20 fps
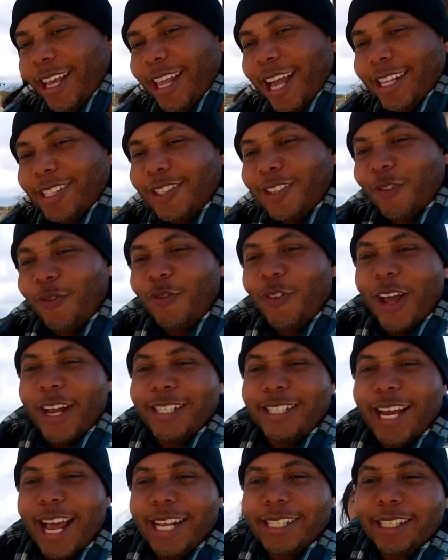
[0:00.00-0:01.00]
that's
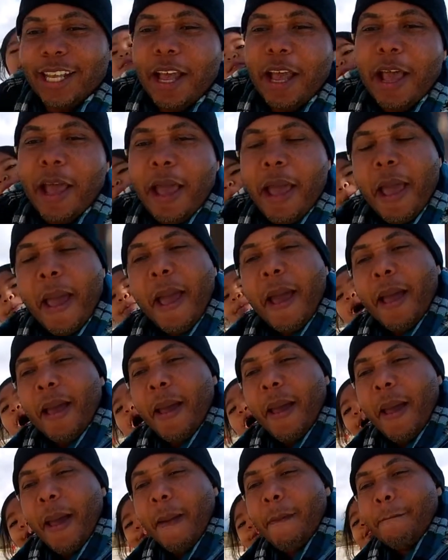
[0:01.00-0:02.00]
fantastic. Even my
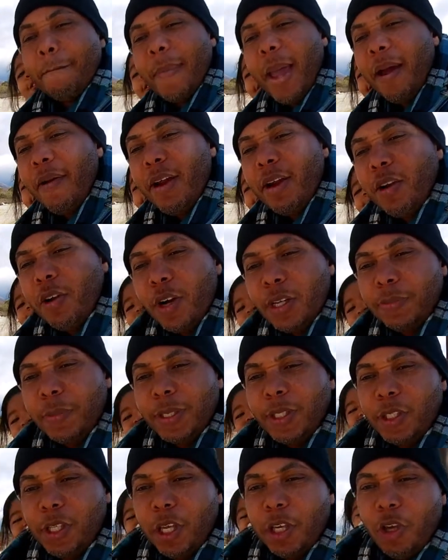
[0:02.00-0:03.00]
mom. Merry
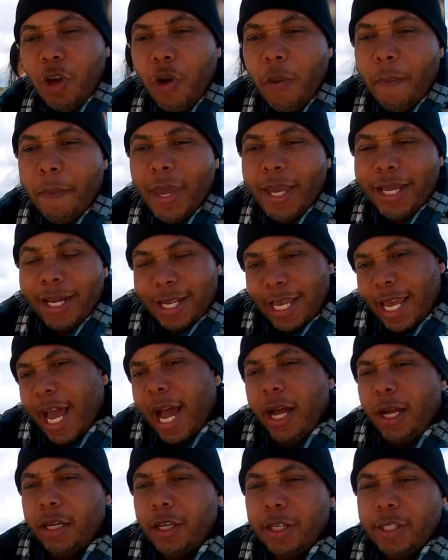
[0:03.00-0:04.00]
Christmas to you,
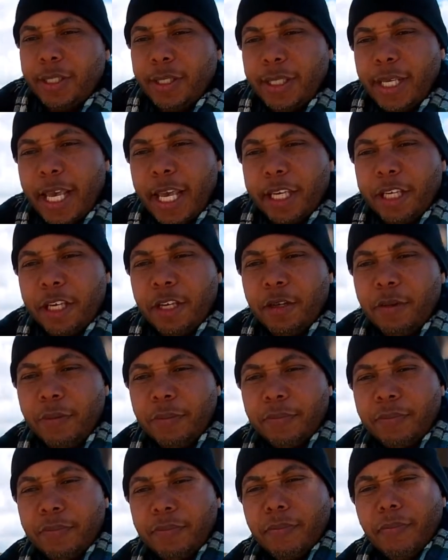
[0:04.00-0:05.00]
Miglia. Good seeing you.
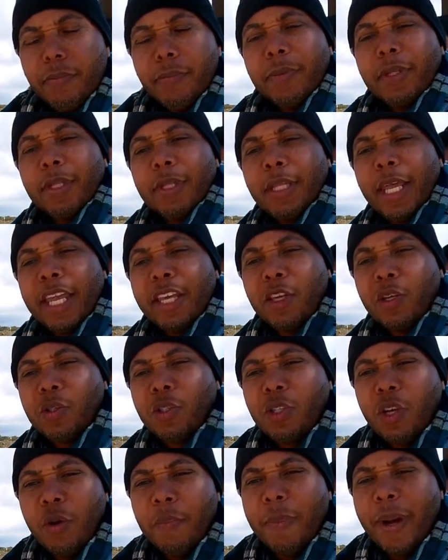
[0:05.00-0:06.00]
Thank you
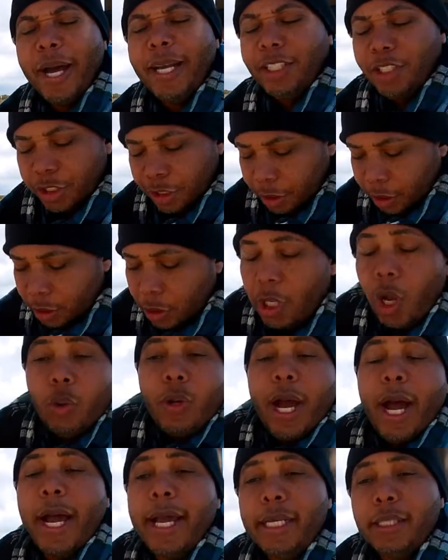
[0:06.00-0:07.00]
so much. So
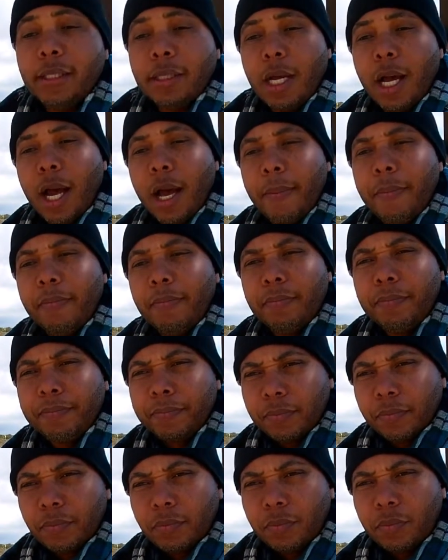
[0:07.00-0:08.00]
guys, um,
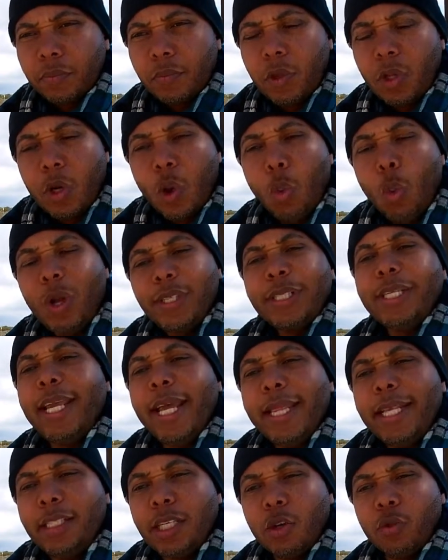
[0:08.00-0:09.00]
once
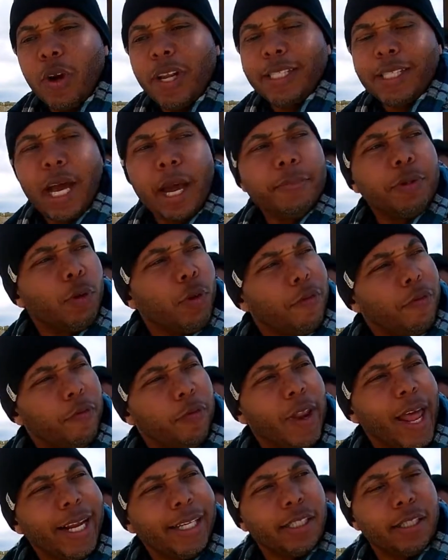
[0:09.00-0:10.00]
again, this is a great time to
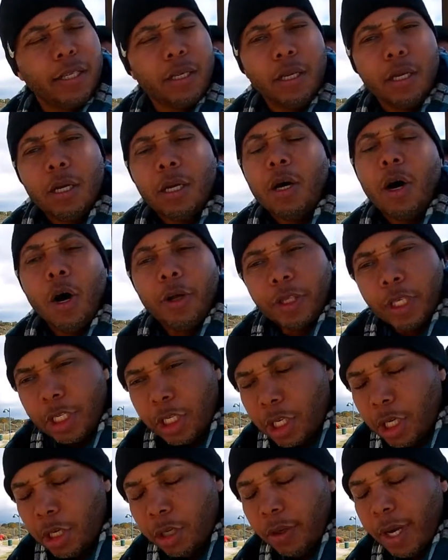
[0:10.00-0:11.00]
reflect on the
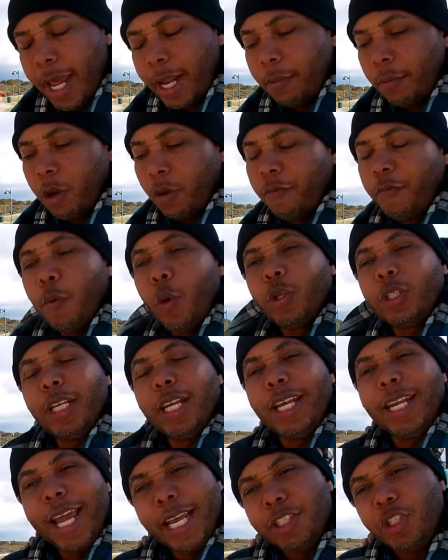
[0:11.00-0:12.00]
year and look forward to
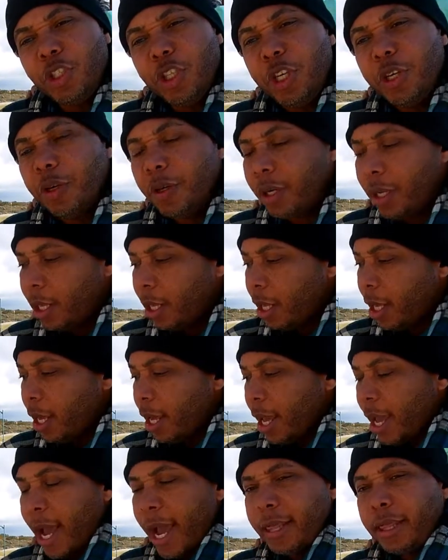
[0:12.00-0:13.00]
the next year.
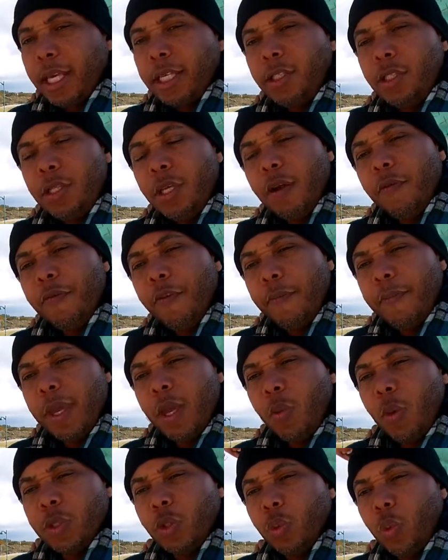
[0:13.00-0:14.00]
Yes. And this year for me
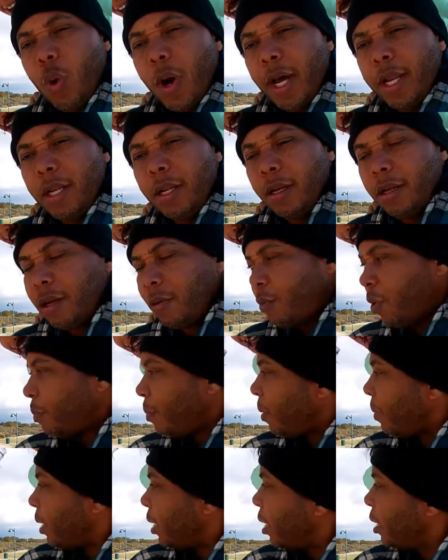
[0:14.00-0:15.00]
was one, one
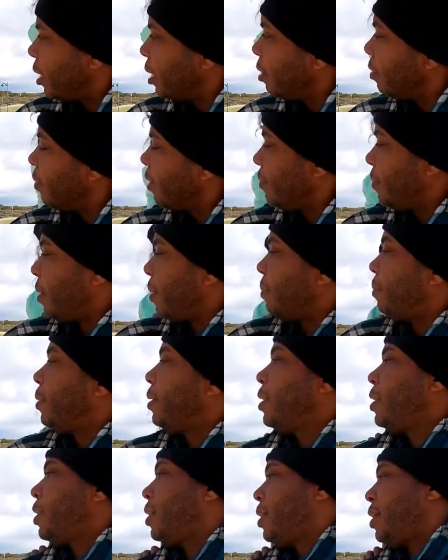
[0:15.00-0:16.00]
moment, honey, one moment,
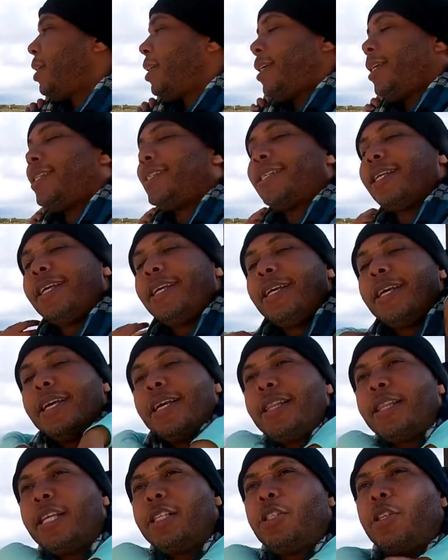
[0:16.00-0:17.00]
please.
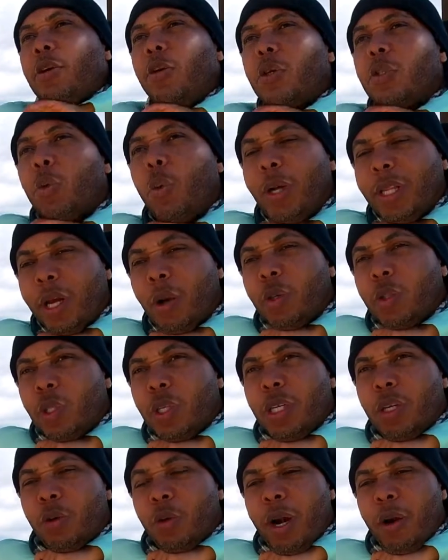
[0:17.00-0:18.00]
This year was one that was
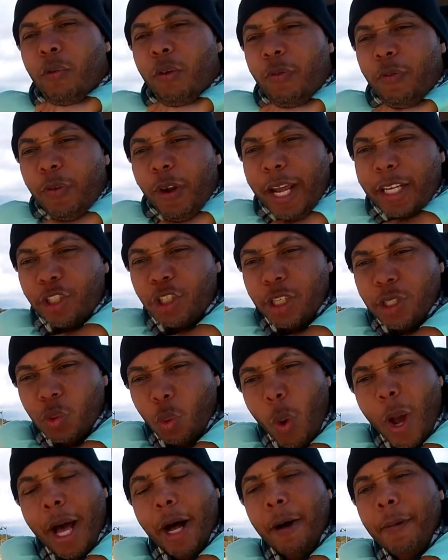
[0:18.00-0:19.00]
great reflection as
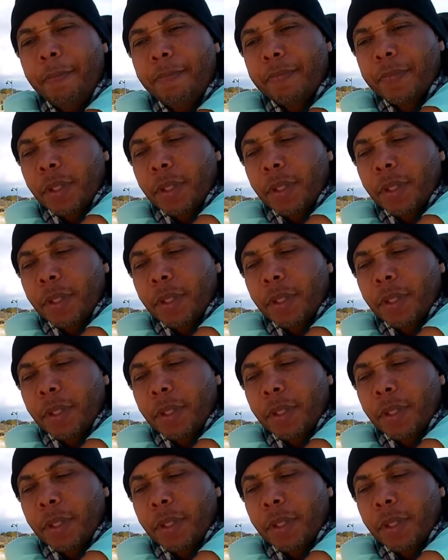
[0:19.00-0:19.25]
well.